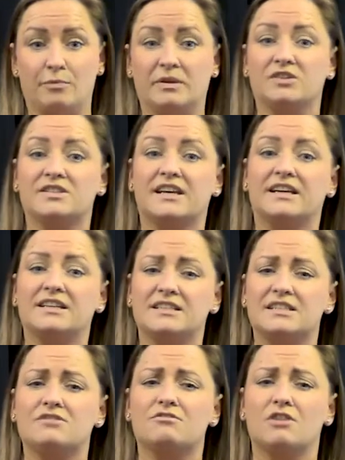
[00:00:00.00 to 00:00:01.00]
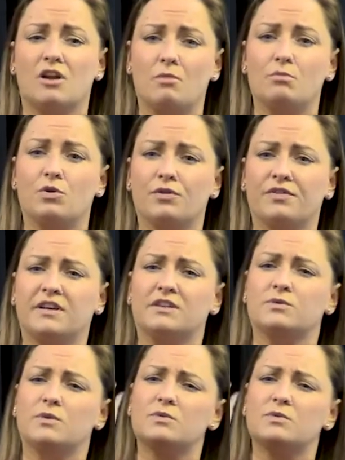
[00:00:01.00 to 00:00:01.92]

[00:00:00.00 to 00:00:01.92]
because they consider a lot more things.